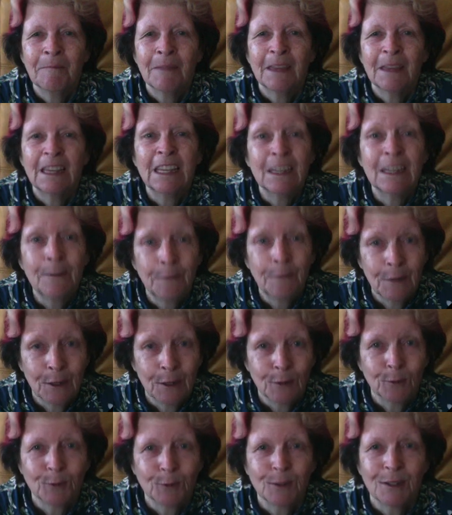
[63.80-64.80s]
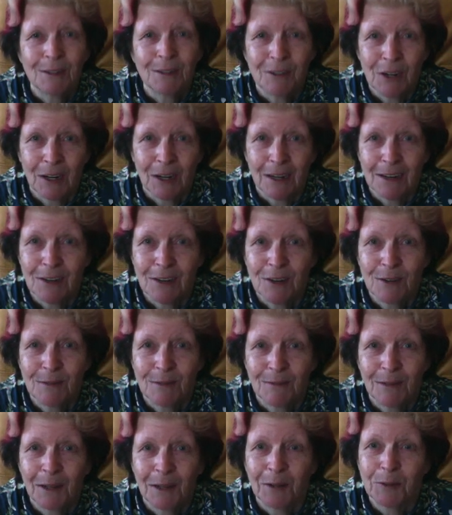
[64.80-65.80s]
difficult to judge,
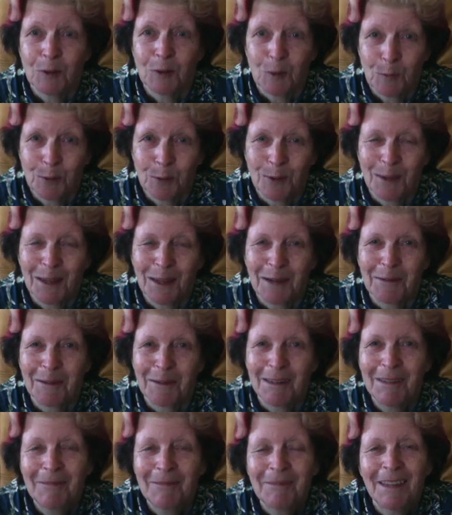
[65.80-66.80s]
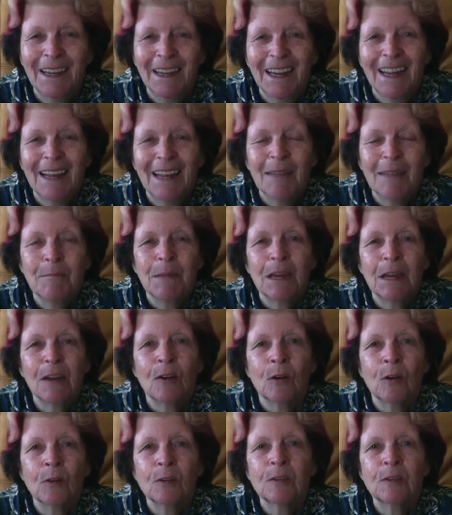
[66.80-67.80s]
I'll just put it that way,
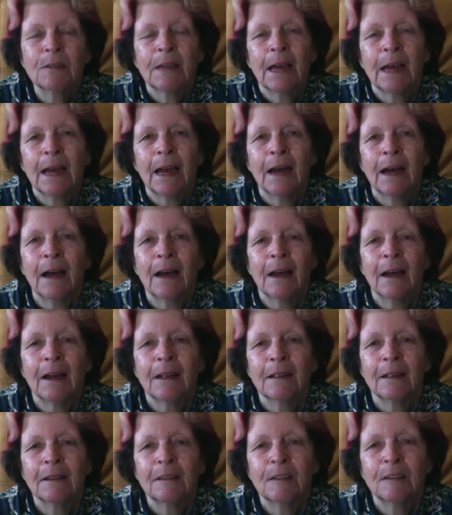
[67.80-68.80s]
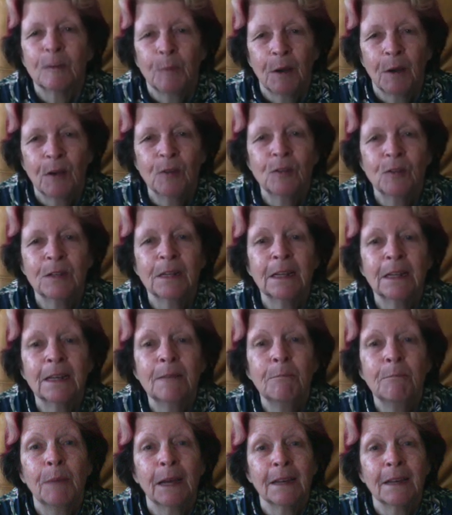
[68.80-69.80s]
because they are supposedly
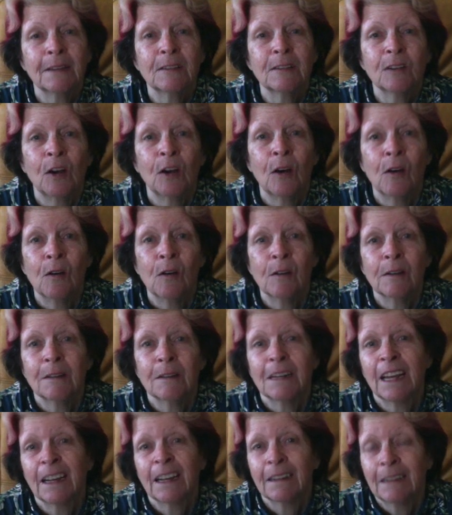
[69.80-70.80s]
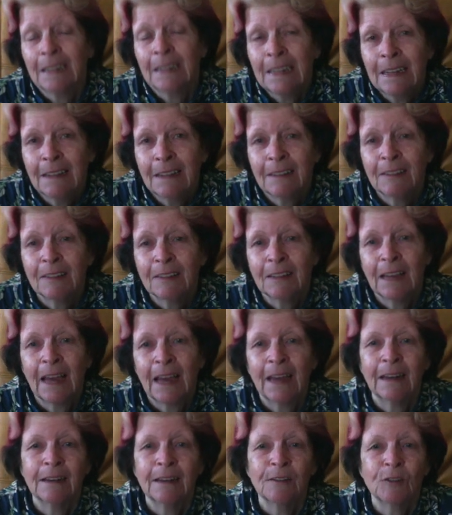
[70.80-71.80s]
based on techniques
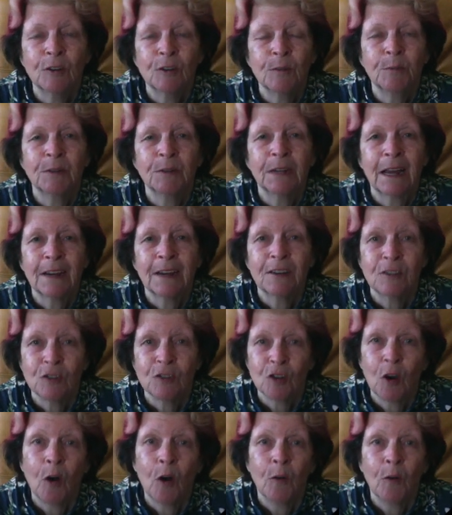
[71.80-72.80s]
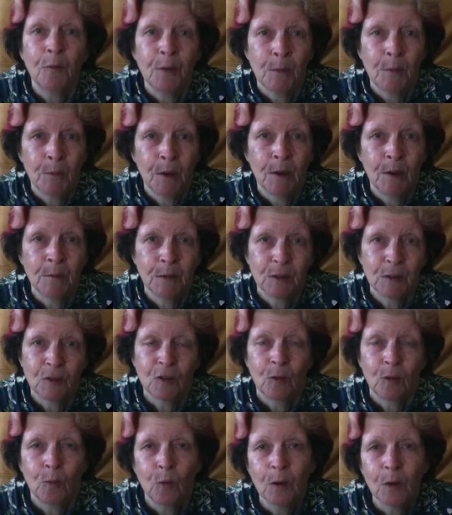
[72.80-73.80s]
and interpretations of the moment.
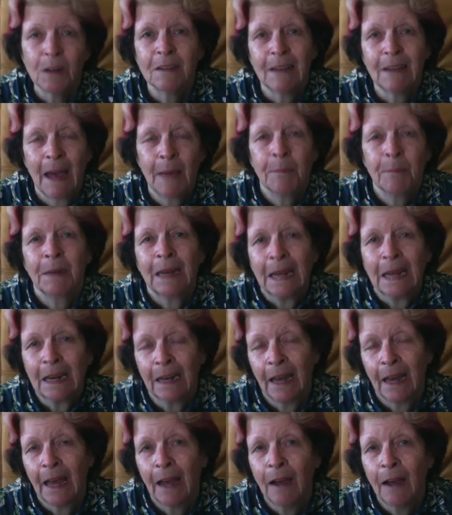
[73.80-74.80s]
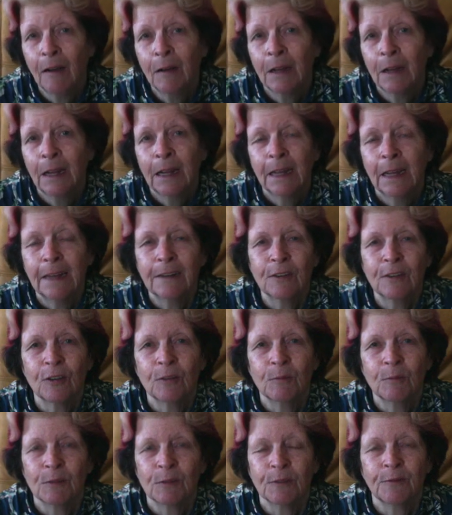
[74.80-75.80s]
So what is happening now in
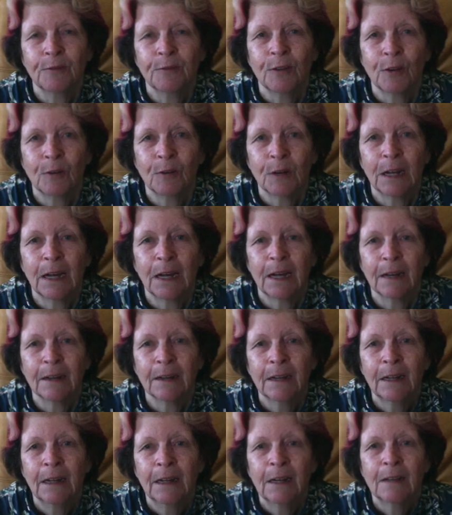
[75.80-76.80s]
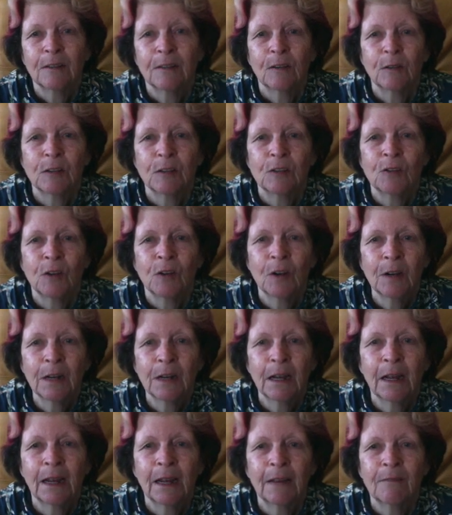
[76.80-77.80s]
terms of floral art. So it's not
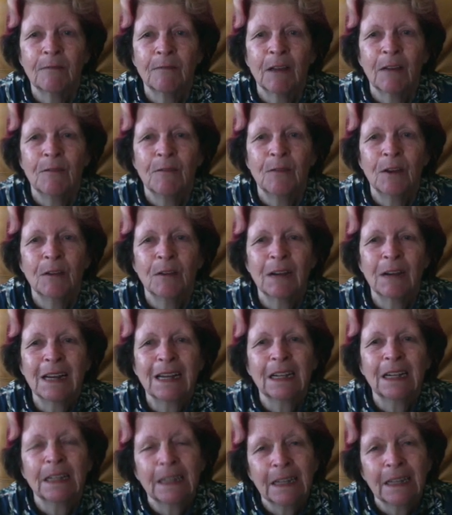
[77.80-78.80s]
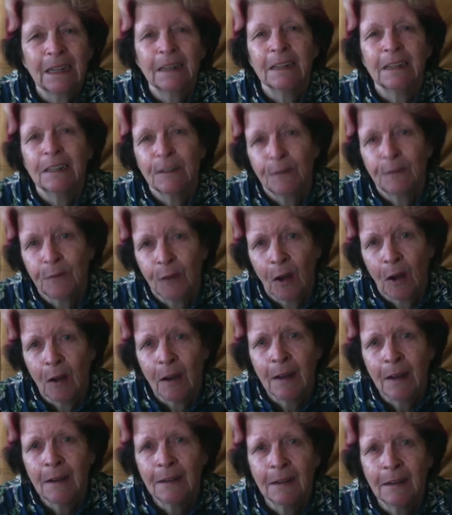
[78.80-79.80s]
a very clearly
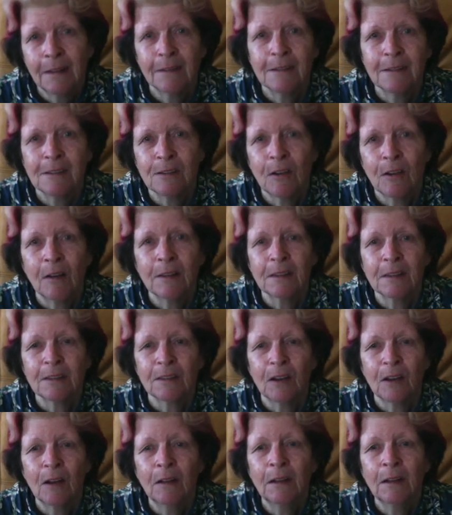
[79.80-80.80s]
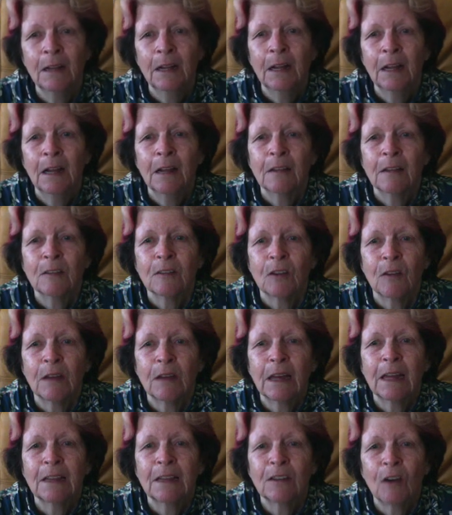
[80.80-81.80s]
defined design style. So
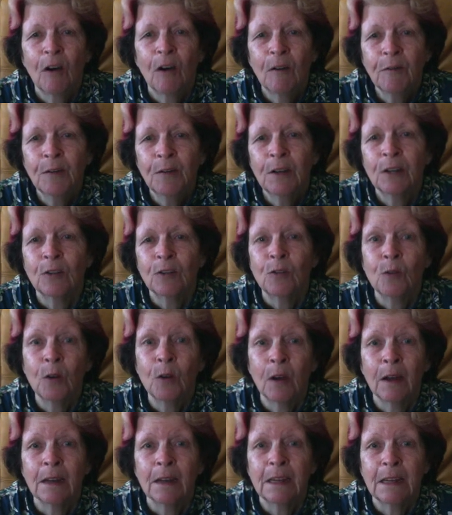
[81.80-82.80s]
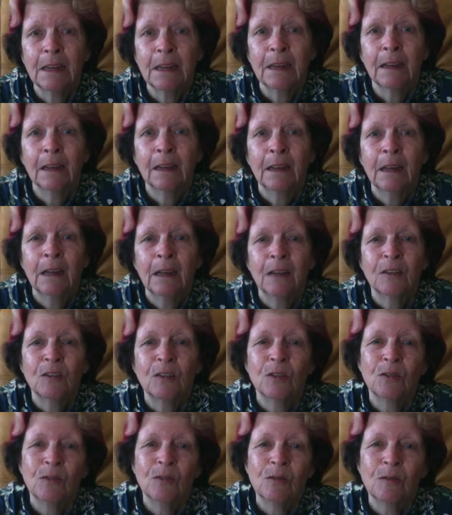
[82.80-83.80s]
it's often a good idea
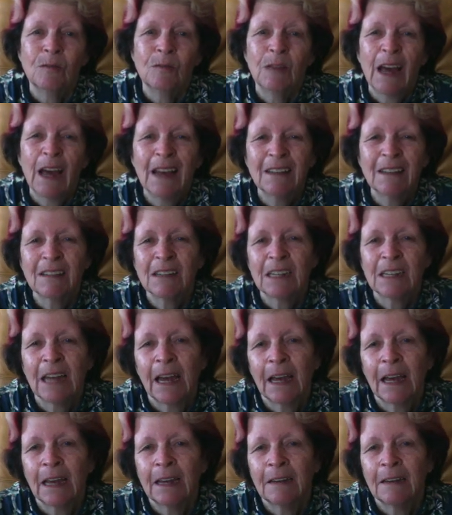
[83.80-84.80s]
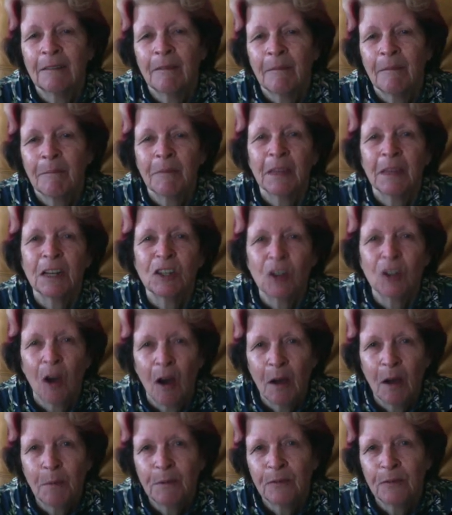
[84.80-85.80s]
to ascertain the
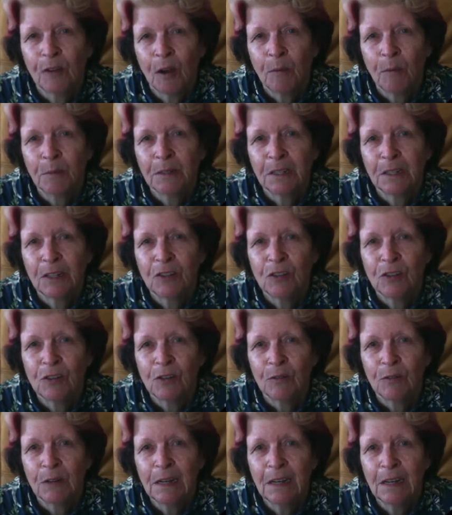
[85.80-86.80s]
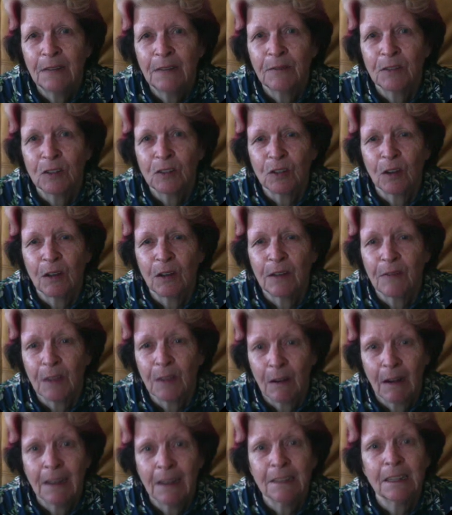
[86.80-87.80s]
type of competition you're in, if
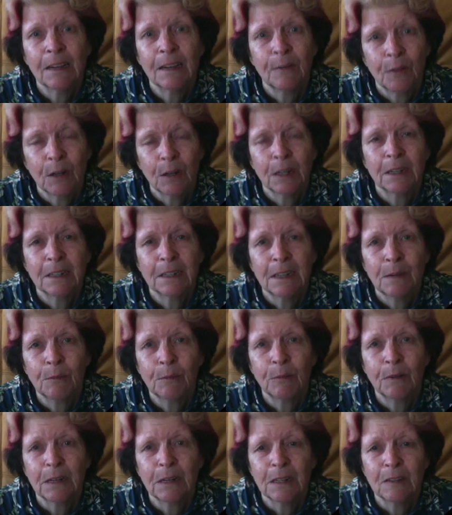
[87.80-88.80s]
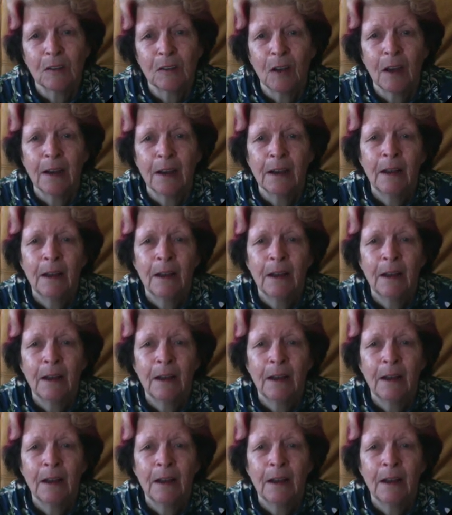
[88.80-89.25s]
they're asking for a contemporary design,